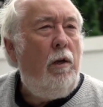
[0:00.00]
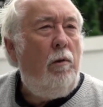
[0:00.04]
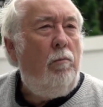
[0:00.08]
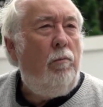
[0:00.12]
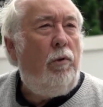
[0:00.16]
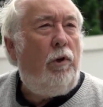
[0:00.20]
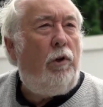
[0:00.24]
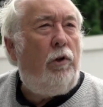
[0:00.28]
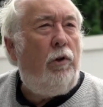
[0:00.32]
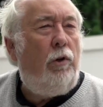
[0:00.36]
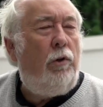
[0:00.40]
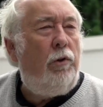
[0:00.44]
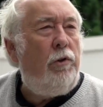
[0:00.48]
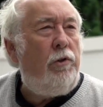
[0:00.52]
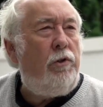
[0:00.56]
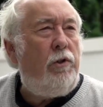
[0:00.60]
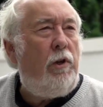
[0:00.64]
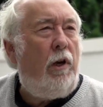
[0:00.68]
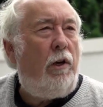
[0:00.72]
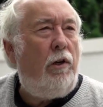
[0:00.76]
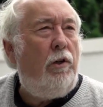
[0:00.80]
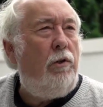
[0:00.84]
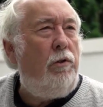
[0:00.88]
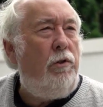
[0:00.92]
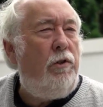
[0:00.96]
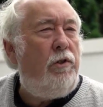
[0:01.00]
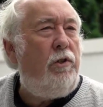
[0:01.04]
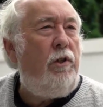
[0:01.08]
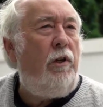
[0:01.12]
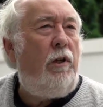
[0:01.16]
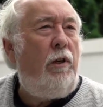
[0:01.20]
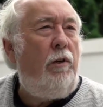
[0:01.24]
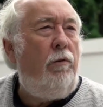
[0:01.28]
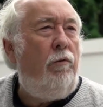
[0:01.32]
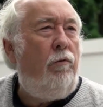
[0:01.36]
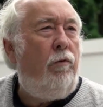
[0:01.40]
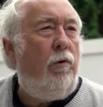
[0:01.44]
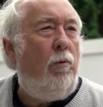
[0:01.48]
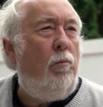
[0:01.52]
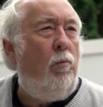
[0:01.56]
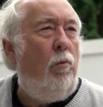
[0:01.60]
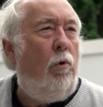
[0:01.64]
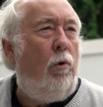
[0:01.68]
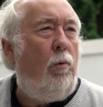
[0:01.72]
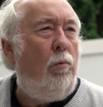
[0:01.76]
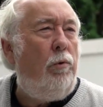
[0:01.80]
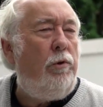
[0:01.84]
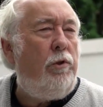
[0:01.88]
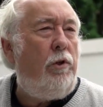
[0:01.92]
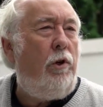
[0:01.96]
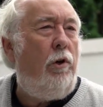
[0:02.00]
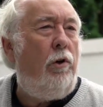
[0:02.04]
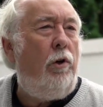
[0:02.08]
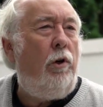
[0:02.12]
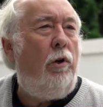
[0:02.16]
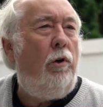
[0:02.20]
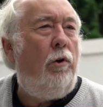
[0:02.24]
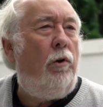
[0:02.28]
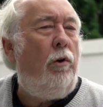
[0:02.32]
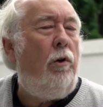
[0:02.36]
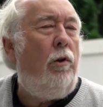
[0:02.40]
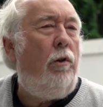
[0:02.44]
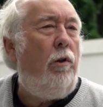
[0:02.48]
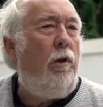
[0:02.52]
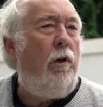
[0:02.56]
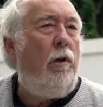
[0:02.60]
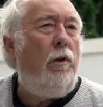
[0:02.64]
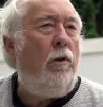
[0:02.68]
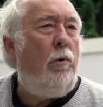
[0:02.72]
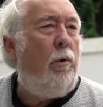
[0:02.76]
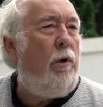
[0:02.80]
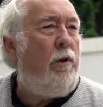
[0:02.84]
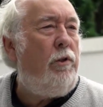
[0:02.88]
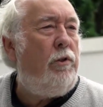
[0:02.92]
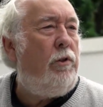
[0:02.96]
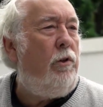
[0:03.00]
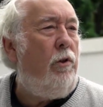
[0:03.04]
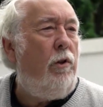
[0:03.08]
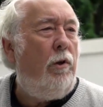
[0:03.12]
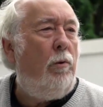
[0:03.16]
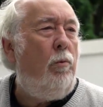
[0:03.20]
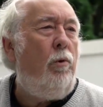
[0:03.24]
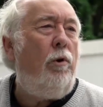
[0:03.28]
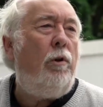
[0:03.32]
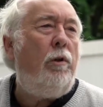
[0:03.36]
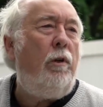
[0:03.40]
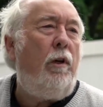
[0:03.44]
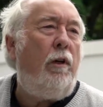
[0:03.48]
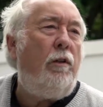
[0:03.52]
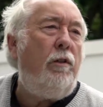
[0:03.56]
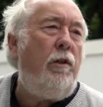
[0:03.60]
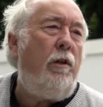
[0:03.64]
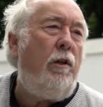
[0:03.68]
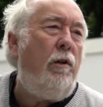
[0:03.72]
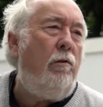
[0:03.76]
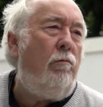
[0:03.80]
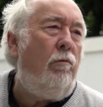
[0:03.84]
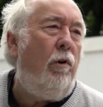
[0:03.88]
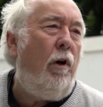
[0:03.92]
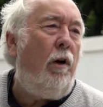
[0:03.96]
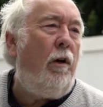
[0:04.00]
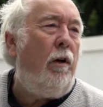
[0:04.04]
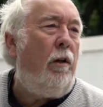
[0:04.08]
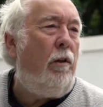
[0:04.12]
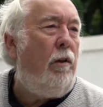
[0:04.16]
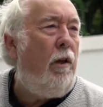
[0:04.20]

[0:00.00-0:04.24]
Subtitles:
because I could see from what was going on at the inquest that they weren't getting it right.